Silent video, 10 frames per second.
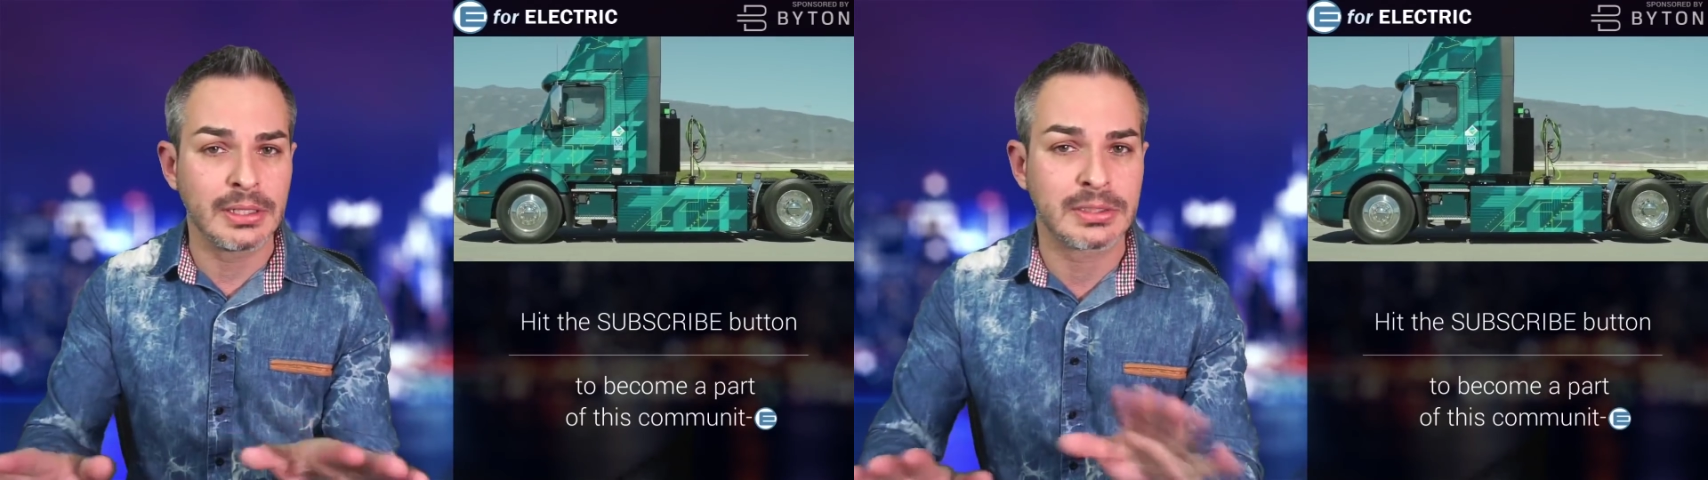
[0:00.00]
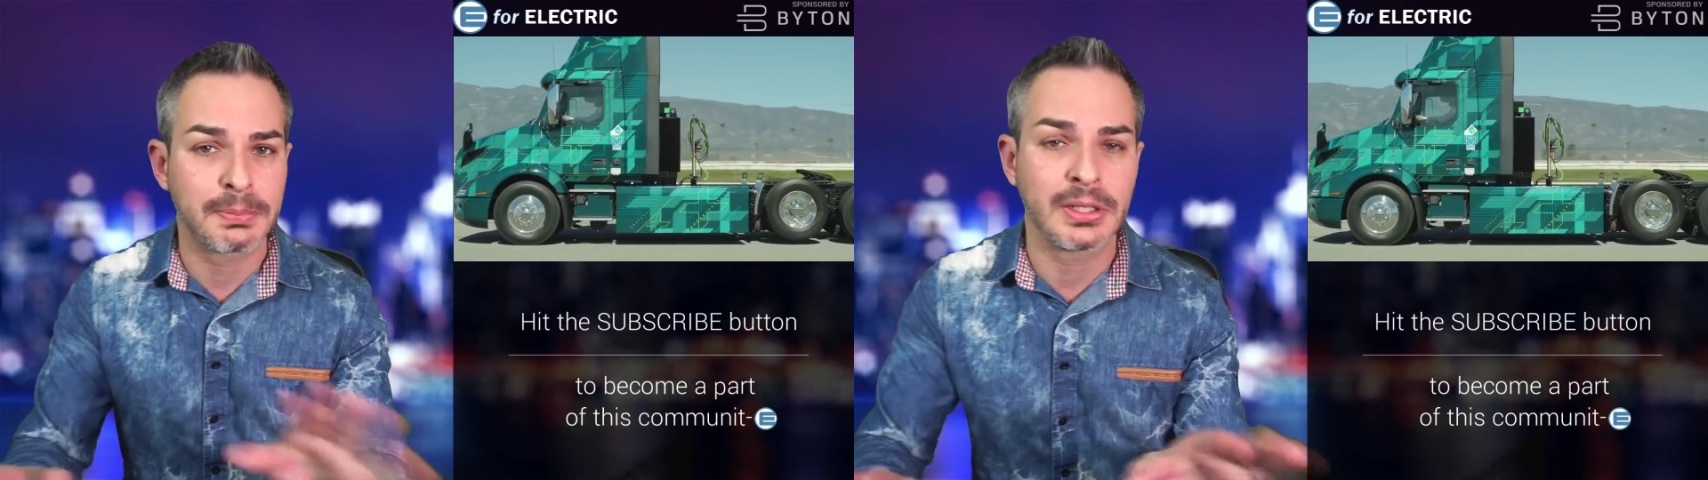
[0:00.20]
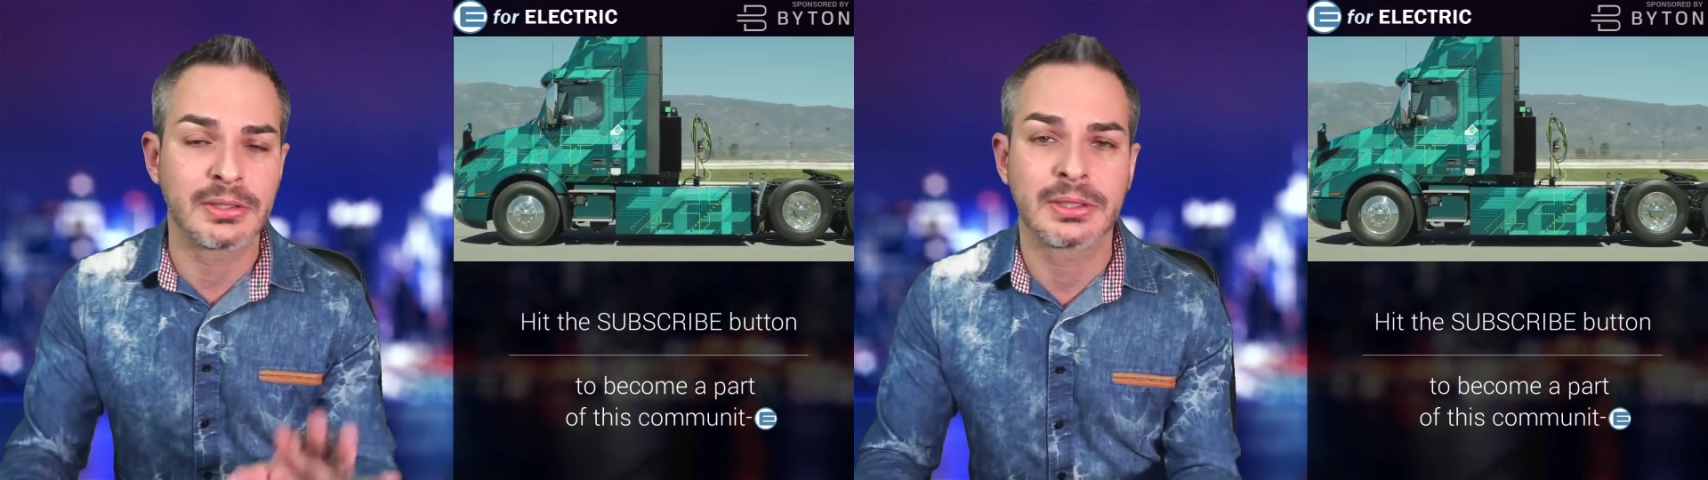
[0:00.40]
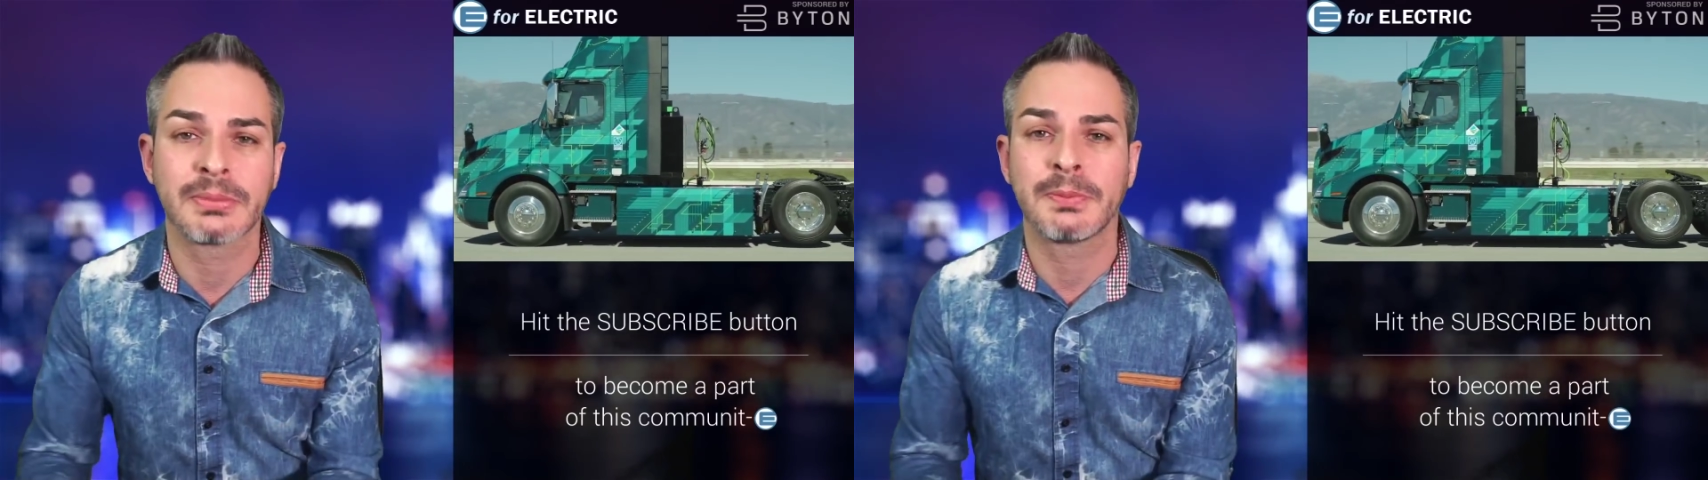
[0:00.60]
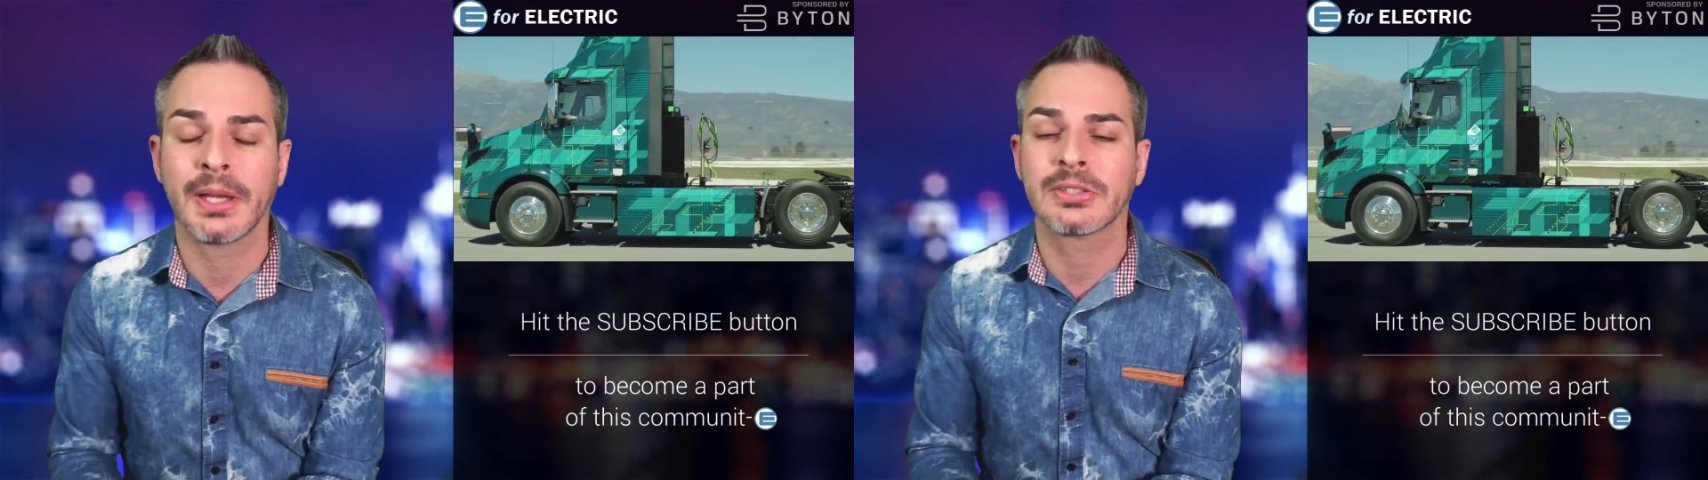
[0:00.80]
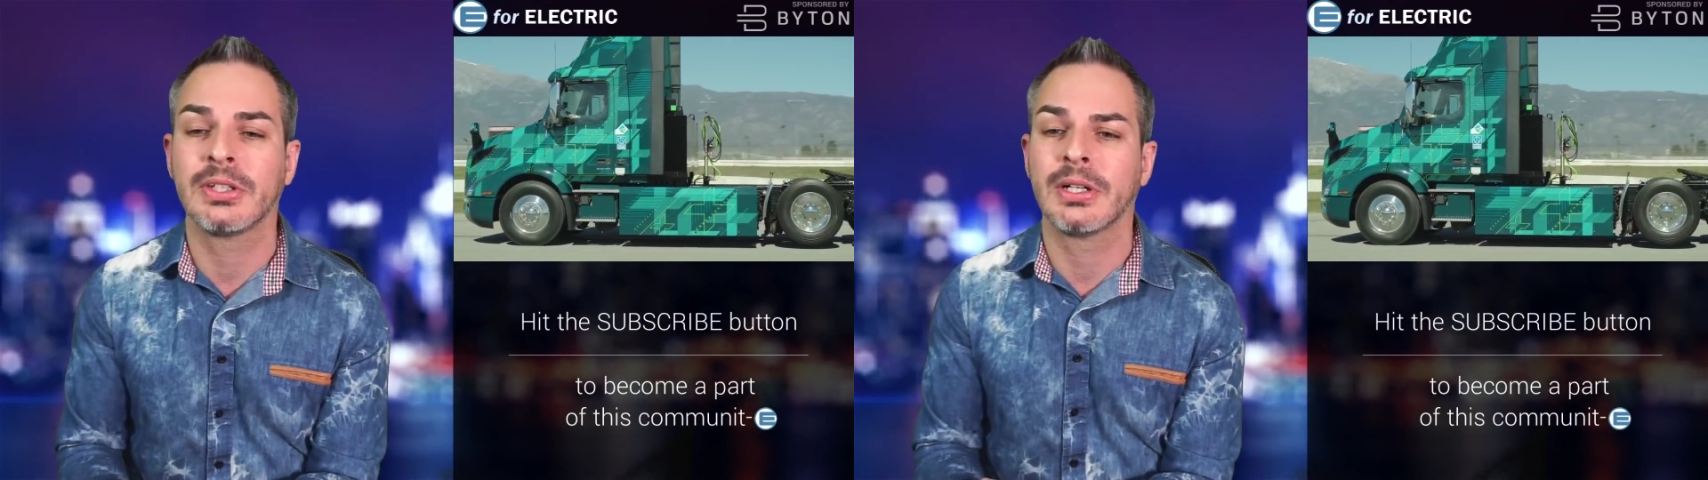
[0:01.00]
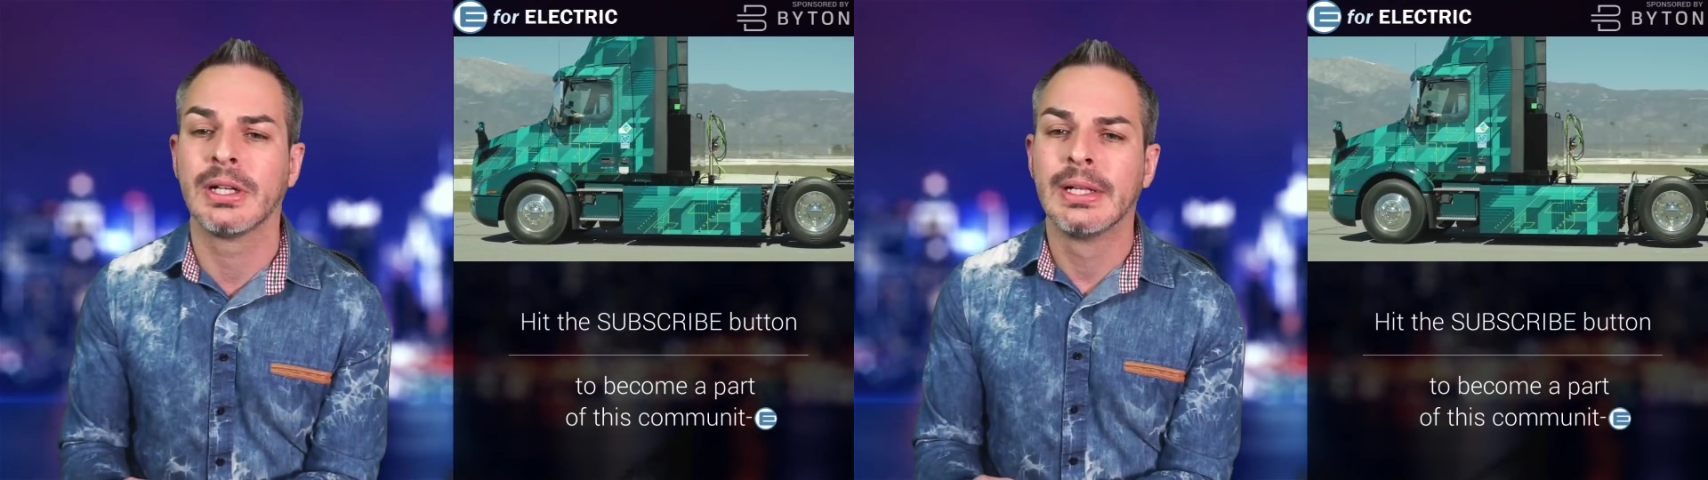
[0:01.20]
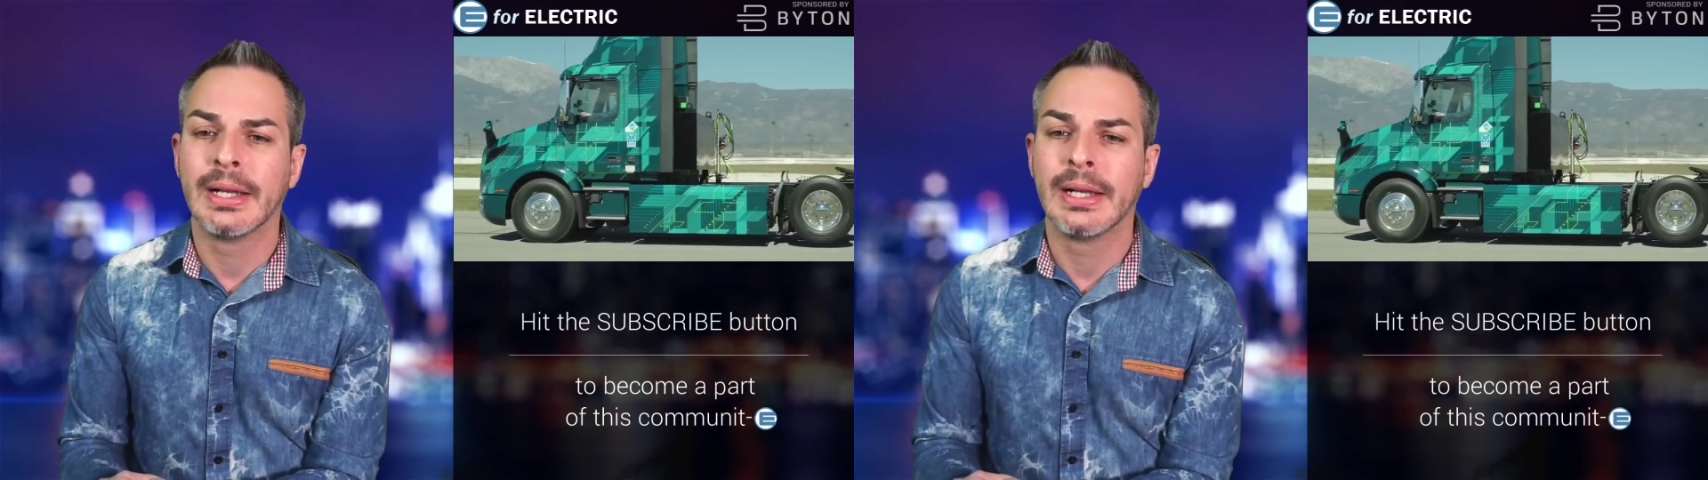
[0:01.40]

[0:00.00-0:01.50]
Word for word: sprinkle some specs here.